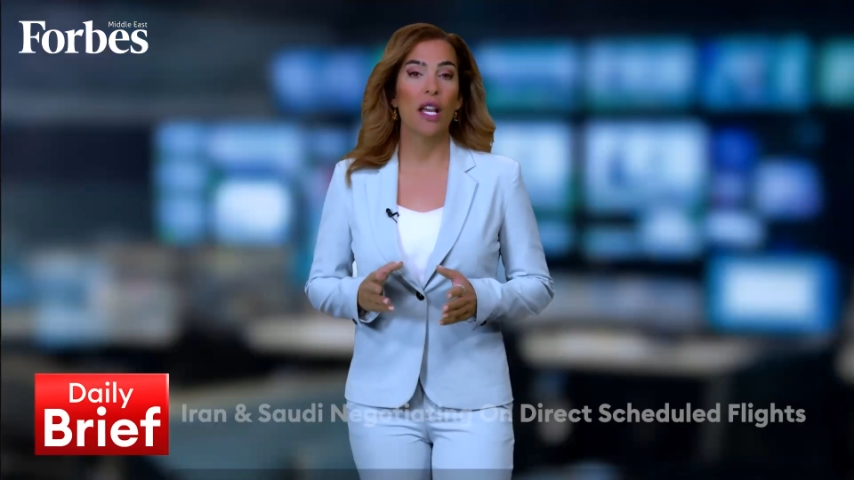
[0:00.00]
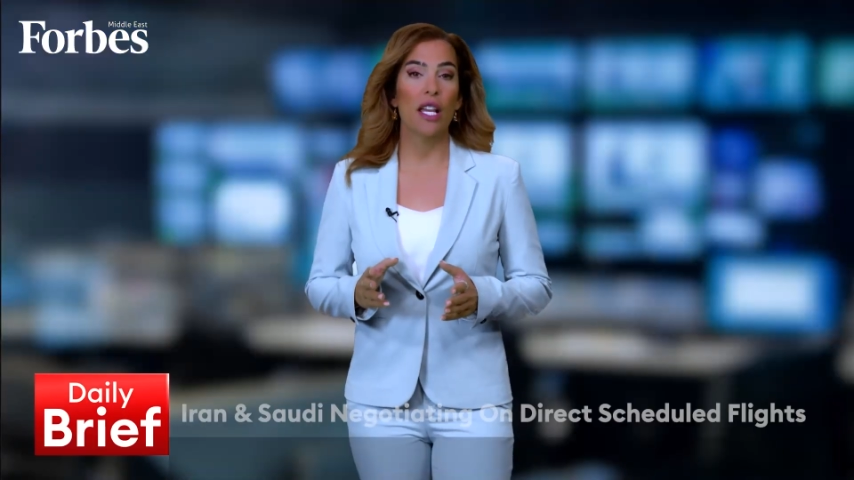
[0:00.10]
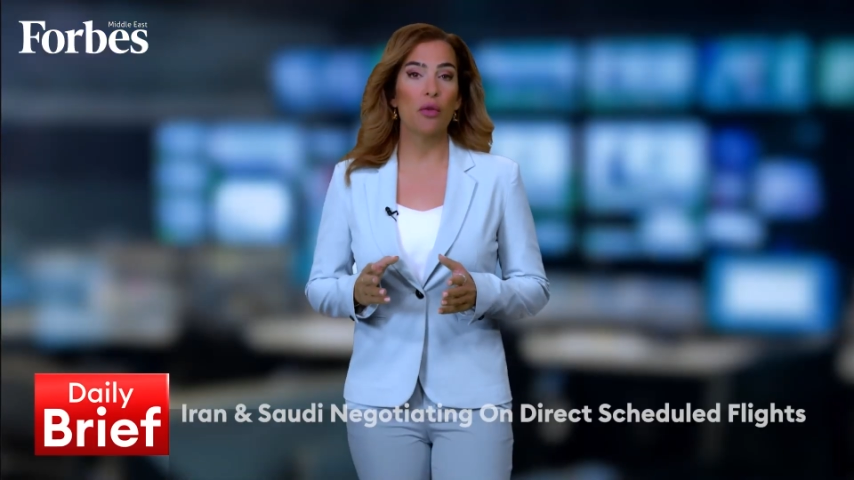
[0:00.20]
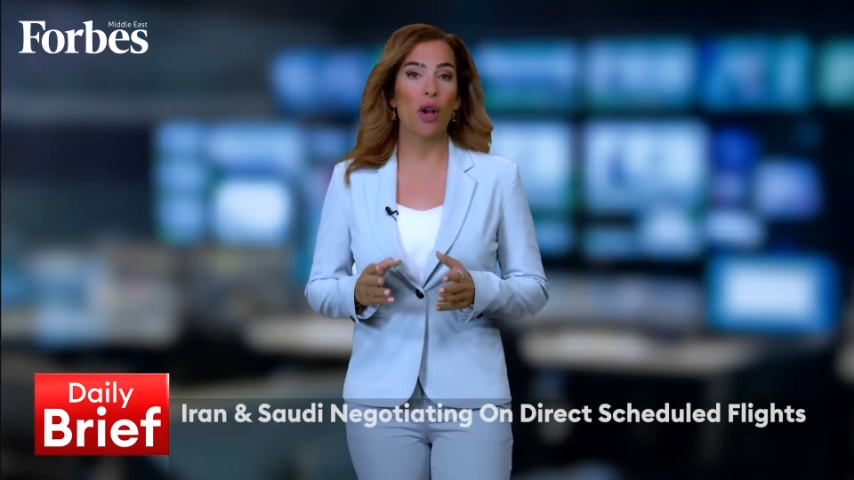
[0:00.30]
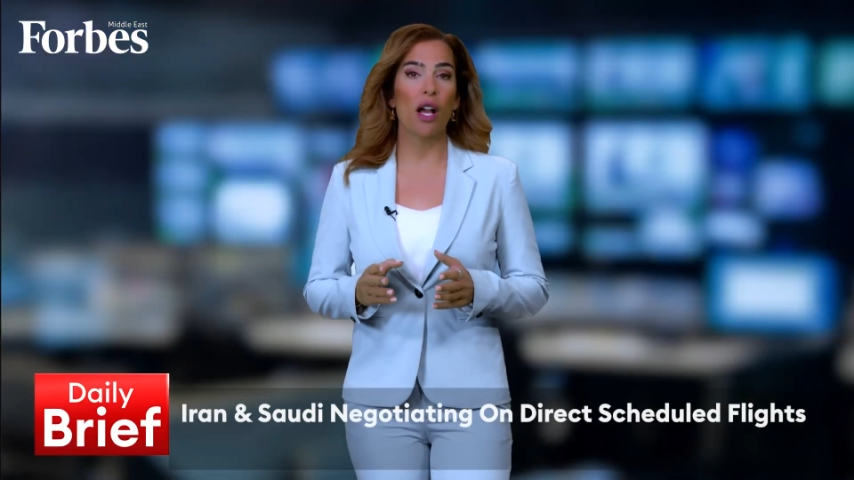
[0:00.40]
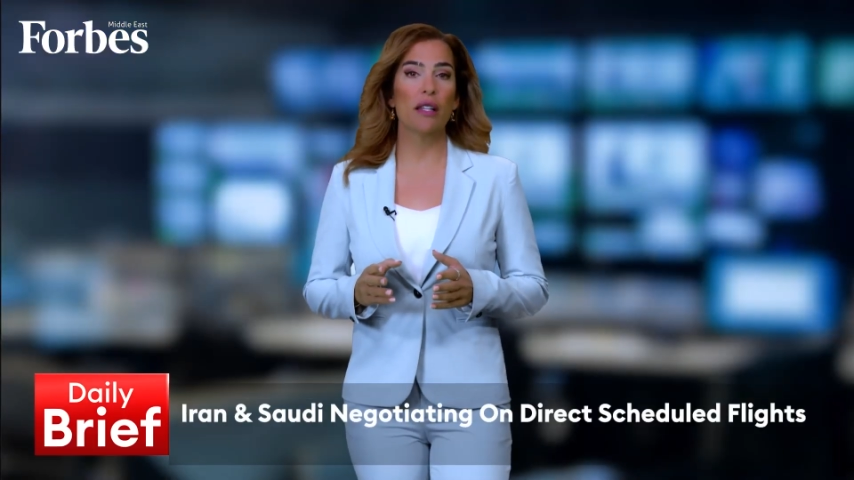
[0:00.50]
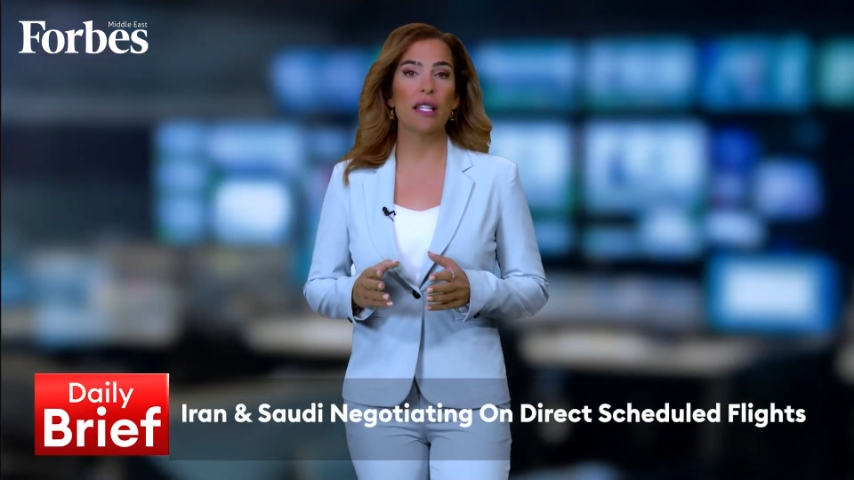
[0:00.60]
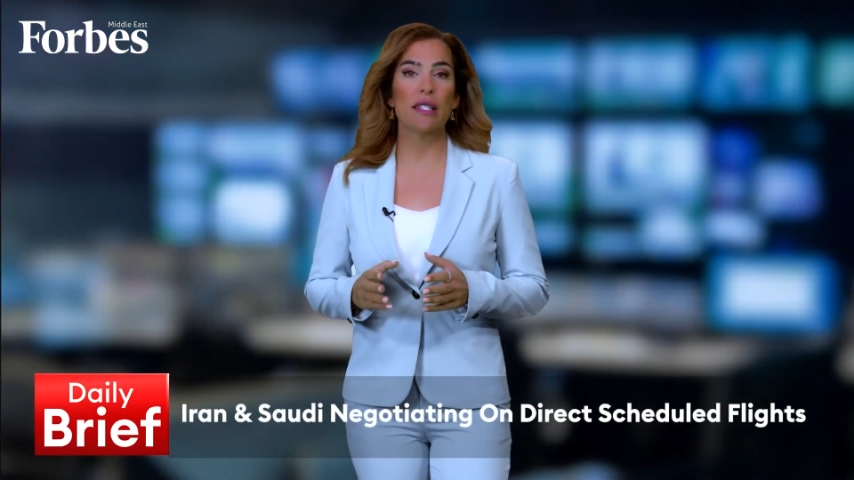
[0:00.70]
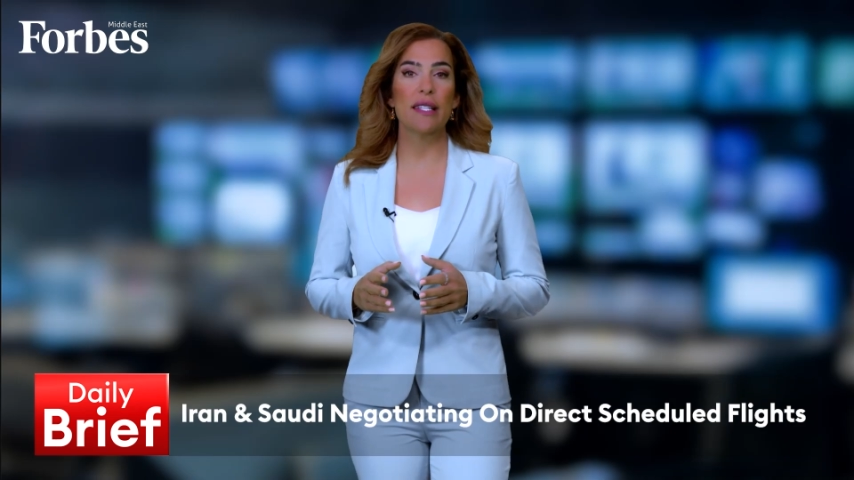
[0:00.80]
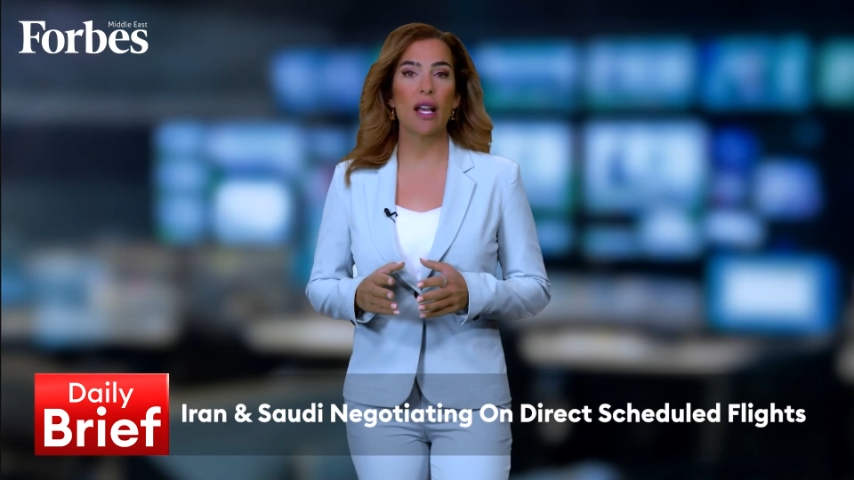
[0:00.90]
Iran
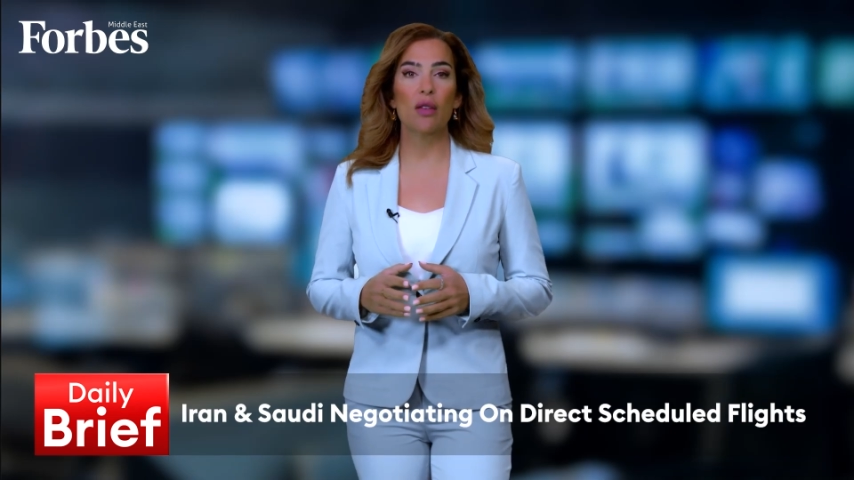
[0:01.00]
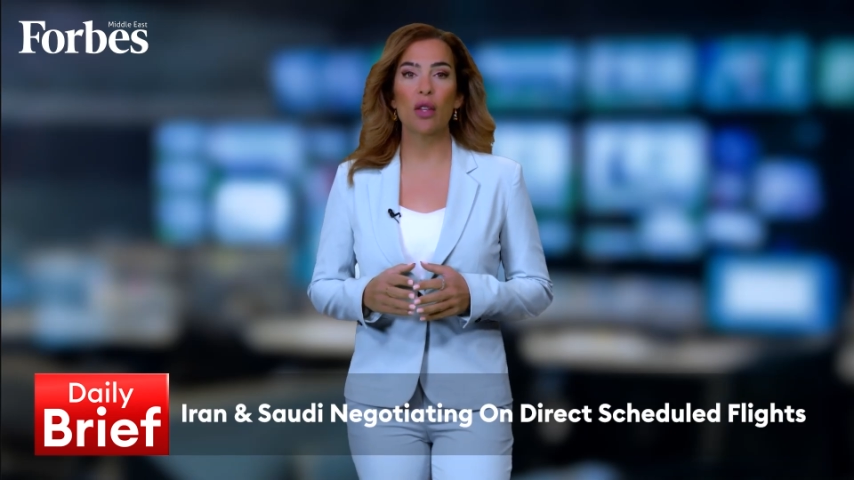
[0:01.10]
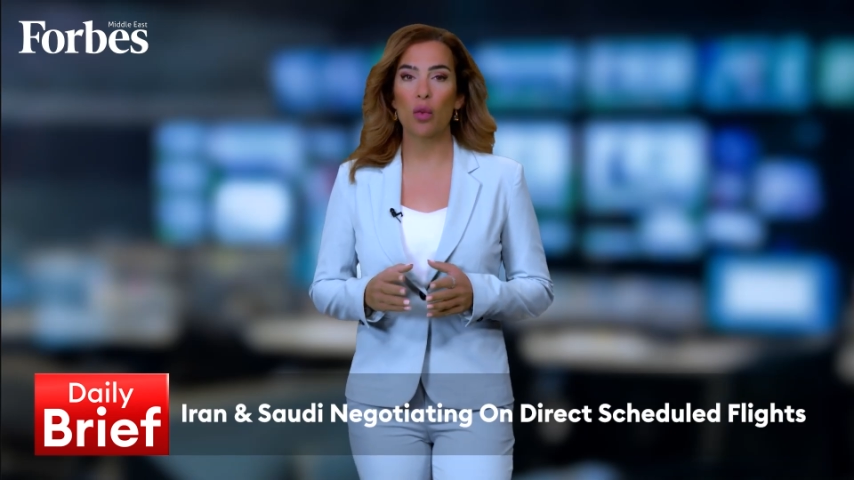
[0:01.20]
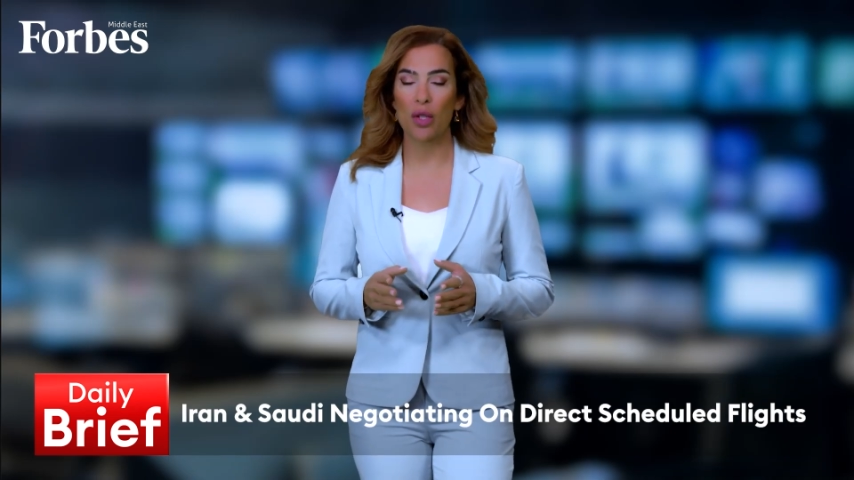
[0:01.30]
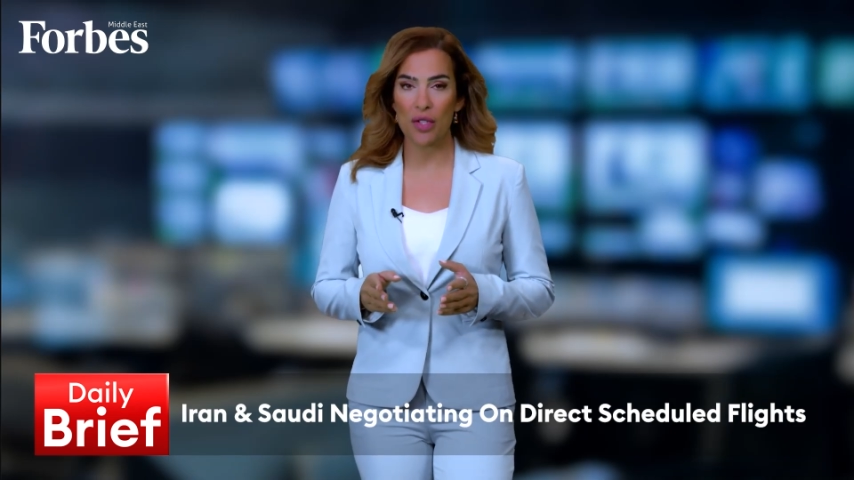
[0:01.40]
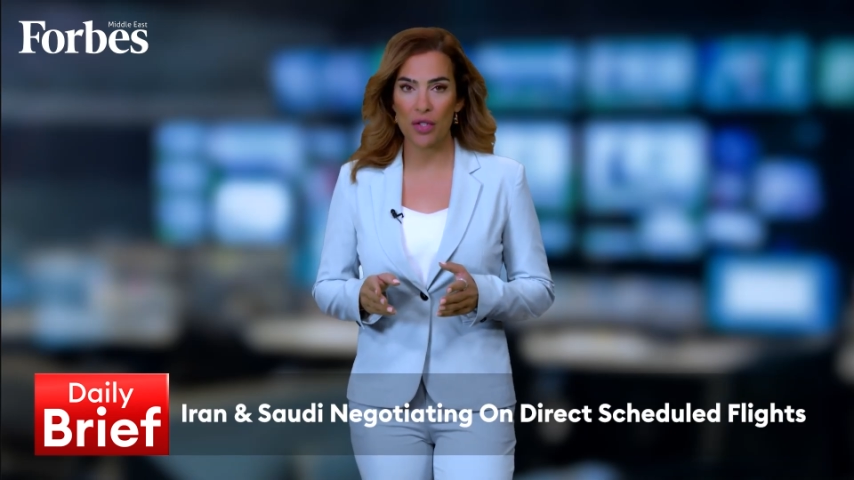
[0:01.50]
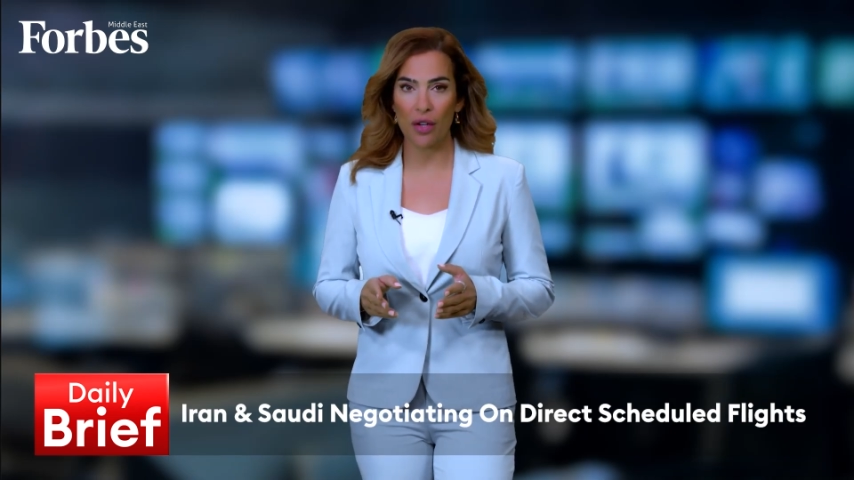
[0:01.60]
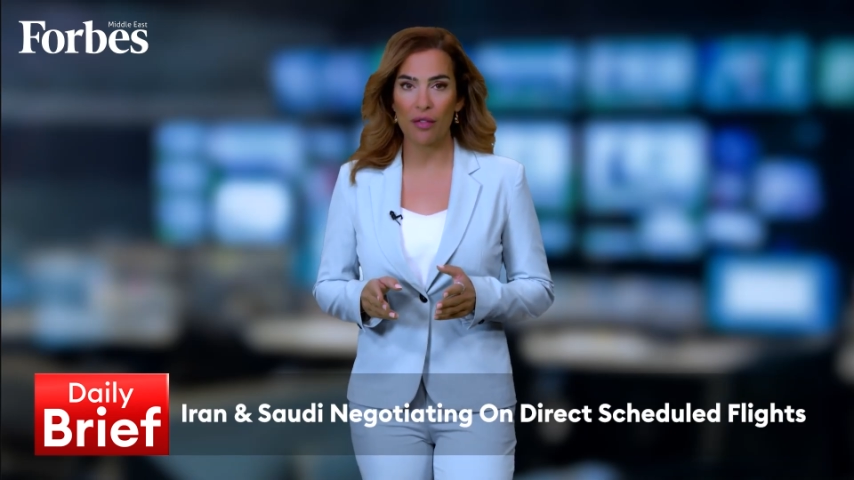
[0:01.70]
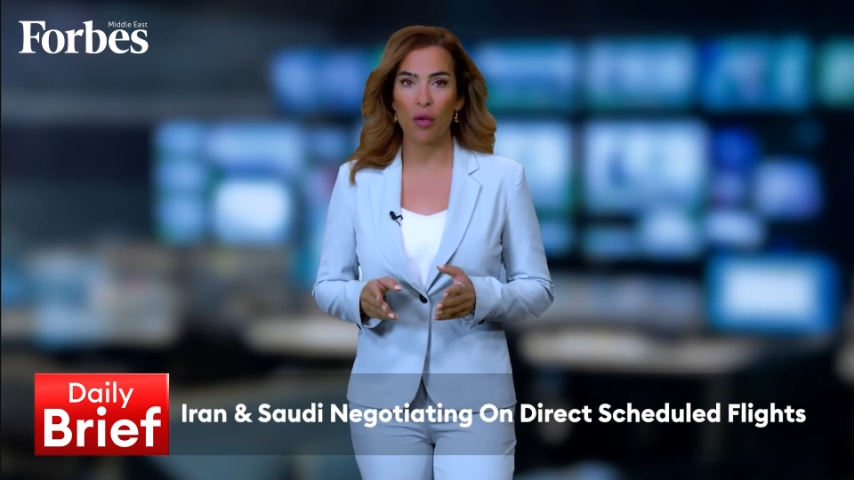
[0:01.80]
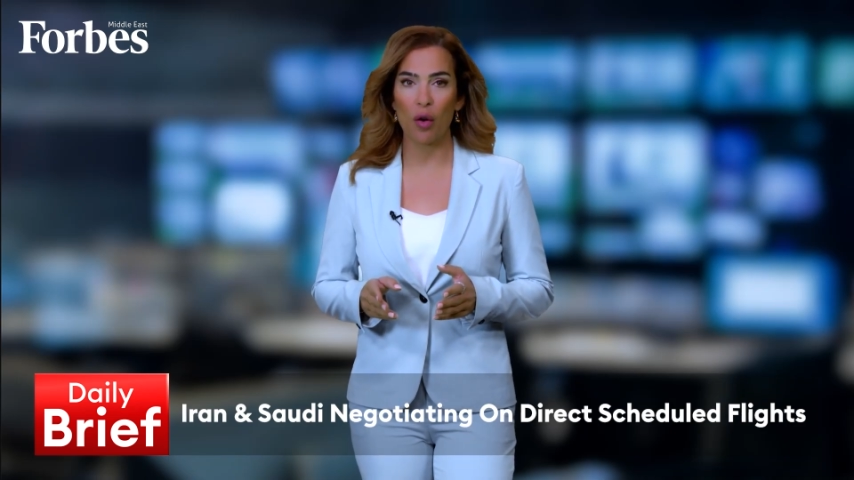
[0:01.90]
and Saudi will
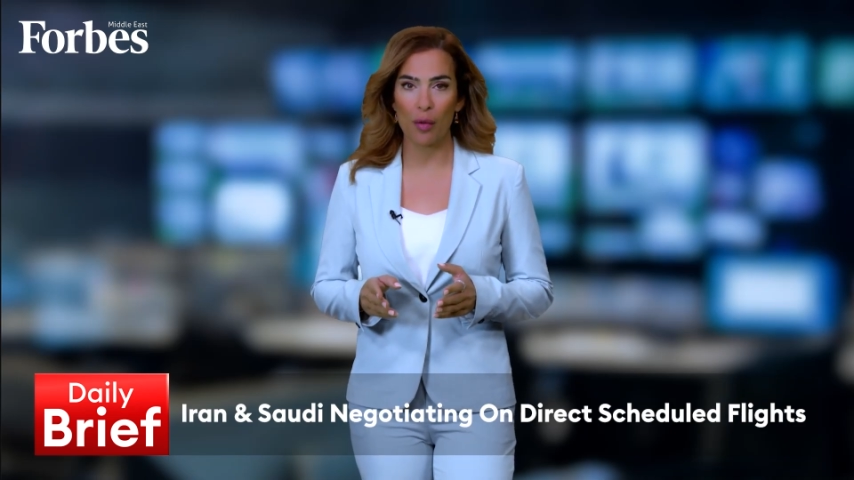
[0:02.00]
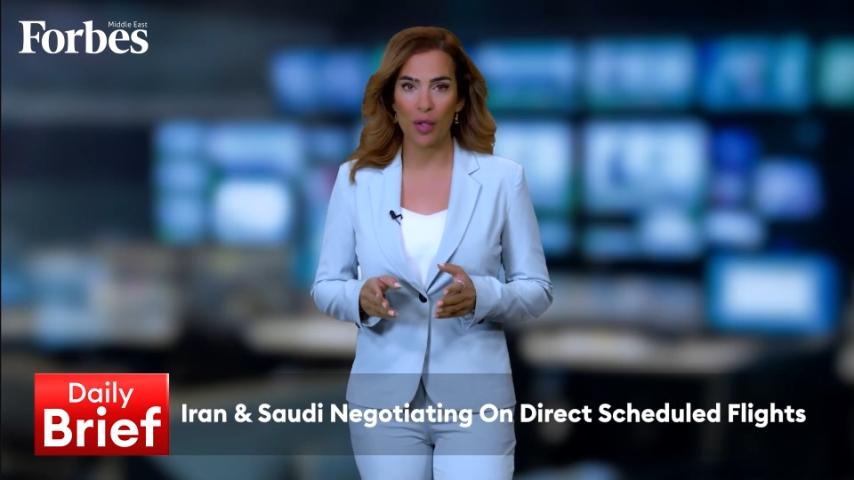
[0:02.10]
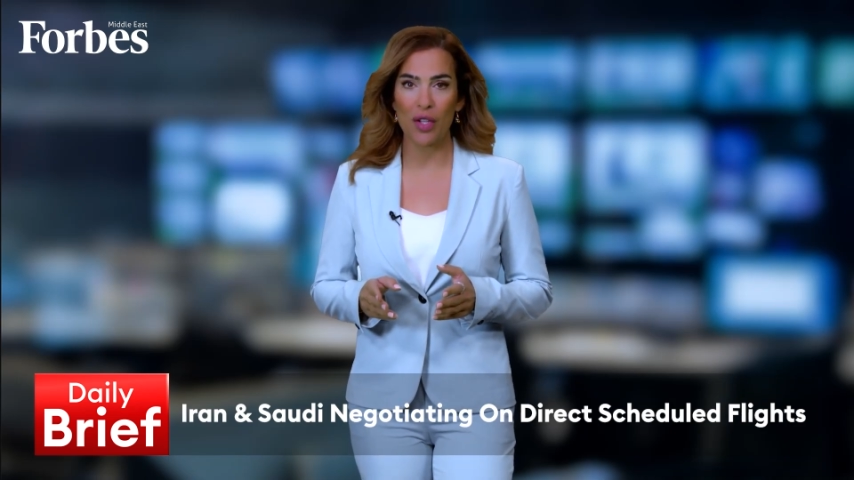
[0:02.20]
start formal